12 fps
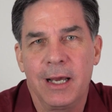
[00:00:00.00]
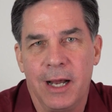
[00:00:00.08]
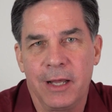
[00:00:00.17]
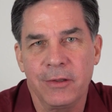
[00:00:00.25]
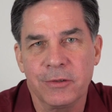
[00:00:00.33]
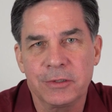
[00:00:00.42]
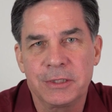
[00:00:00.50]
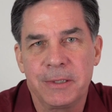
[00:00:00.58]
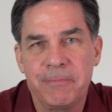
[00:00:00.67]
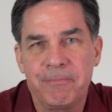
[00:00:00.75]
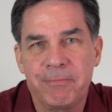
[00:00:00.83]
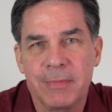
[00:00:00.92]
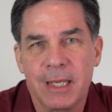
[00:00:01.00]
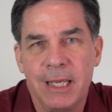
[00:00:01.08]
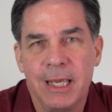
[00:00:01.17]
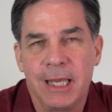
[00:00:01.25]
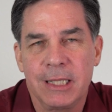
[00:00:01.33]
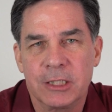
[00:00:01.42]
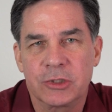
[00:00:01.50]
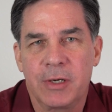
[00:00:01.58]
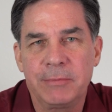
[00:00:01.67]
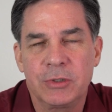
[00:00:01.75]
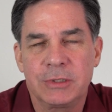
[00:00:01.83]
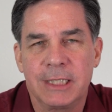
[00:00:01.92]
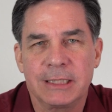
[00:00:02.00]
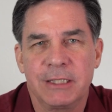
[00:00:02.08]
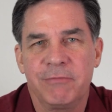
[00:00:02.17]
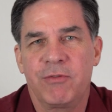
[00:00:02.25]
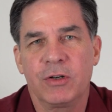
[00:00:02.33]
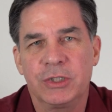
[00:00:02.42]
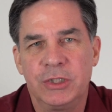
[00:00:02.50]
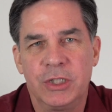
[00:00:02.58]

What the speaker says: others. The scripture says in 1